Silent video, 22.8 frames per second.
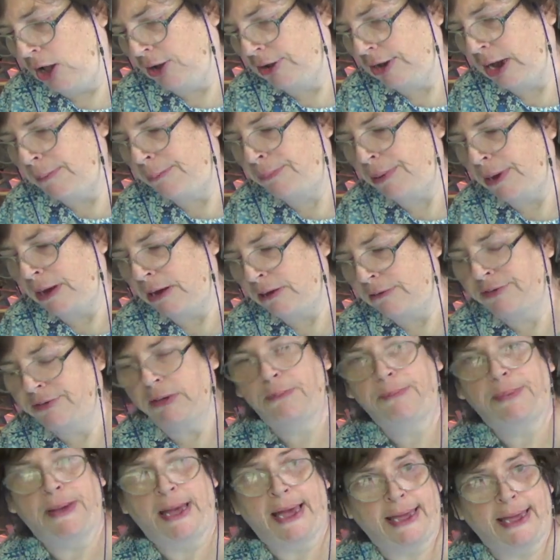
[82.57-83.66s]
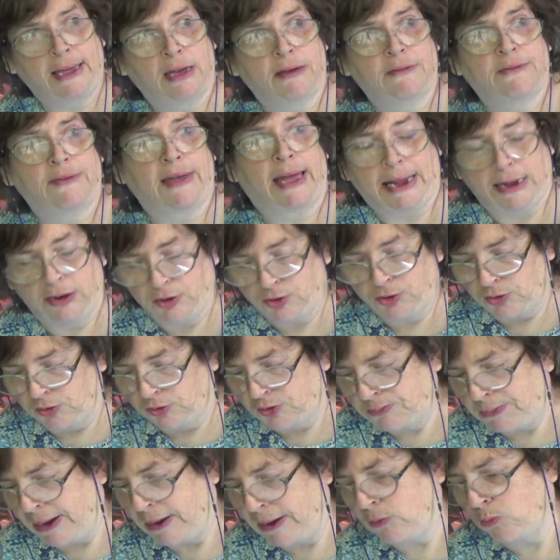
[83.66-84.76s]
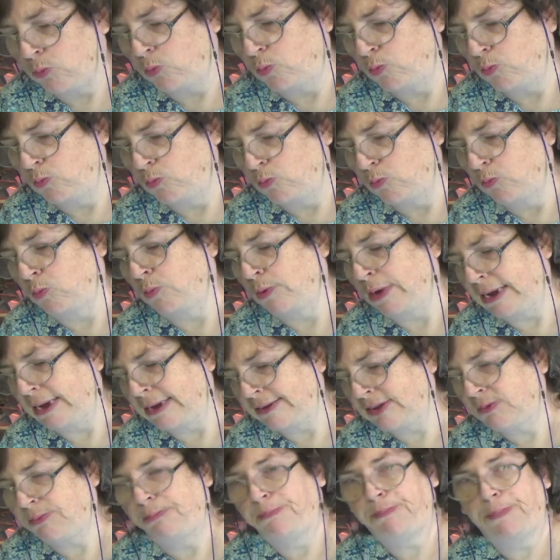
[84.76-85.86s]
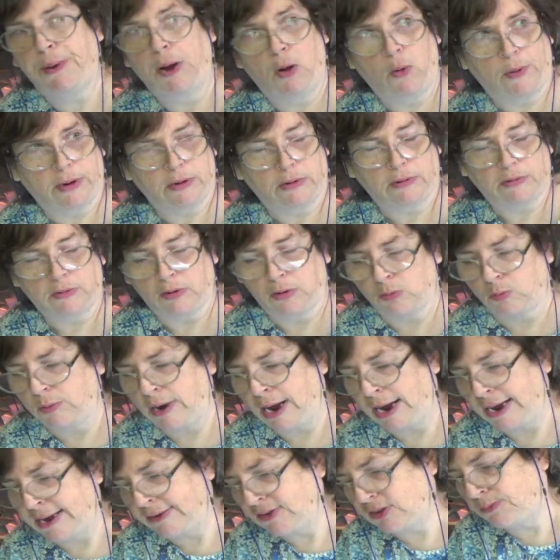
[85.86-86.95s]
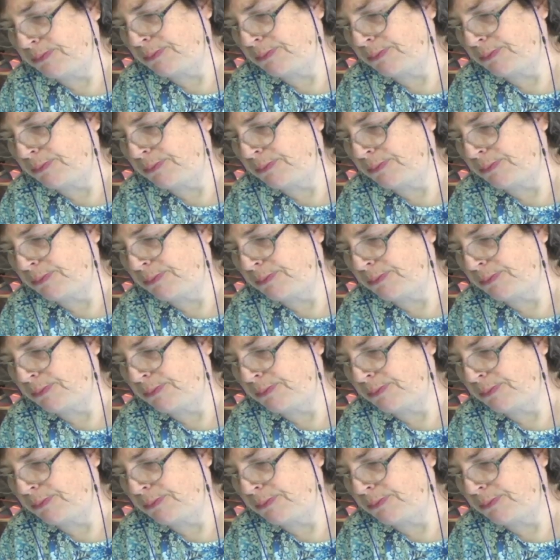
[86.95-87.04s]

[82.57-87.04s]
Above the Bay of Angels by Rhys Bowen, R-H-Y-S